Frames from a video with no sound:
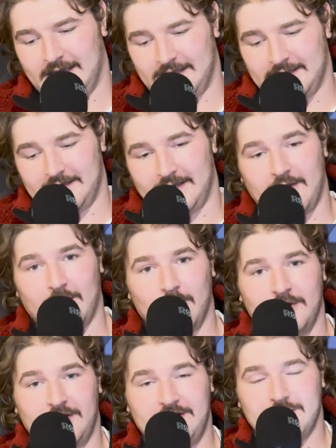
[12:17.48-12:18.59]
And
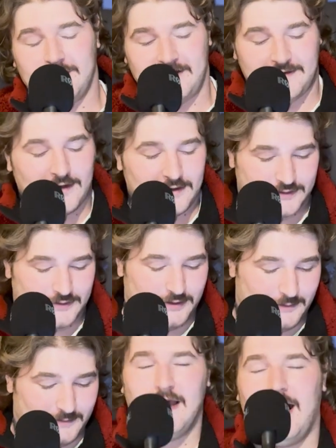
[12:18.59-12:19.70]
these are true.
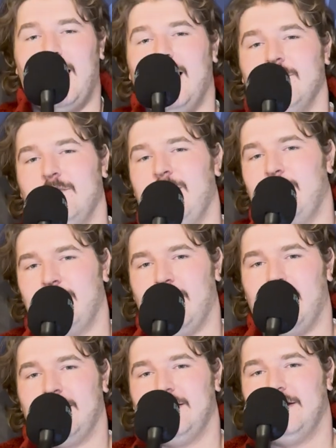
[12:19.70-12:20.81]
I
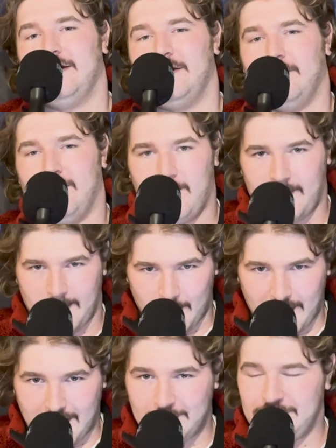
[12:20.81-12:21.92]
remember when
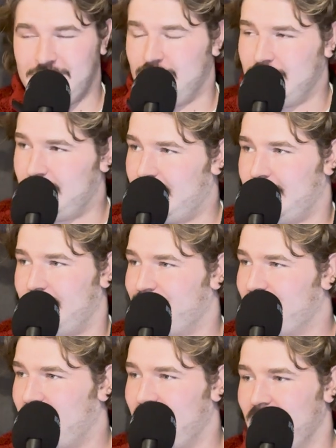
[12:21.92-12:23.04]
I was younger,
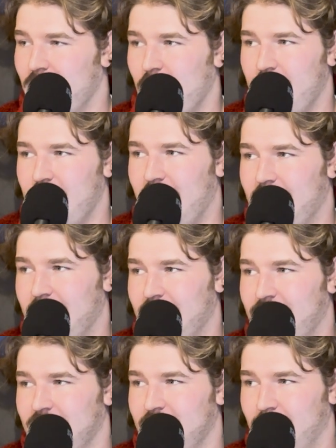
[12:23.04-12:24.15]
and I don't know the
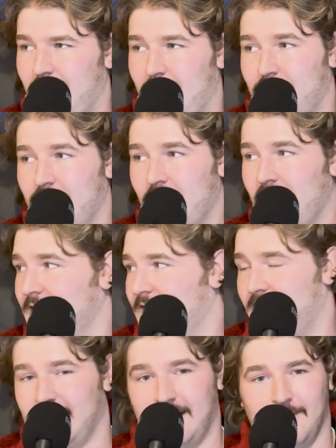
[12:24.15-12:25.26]
age, but I'm frightened to
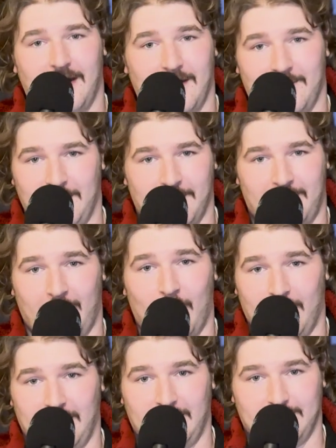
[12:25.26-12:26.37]
think it might have been
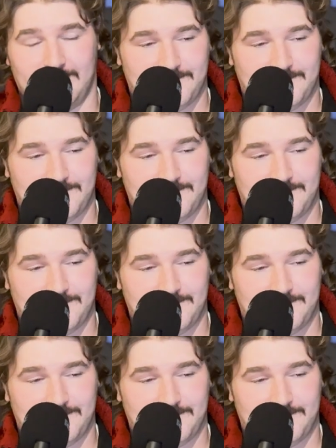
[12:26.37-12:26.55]
14.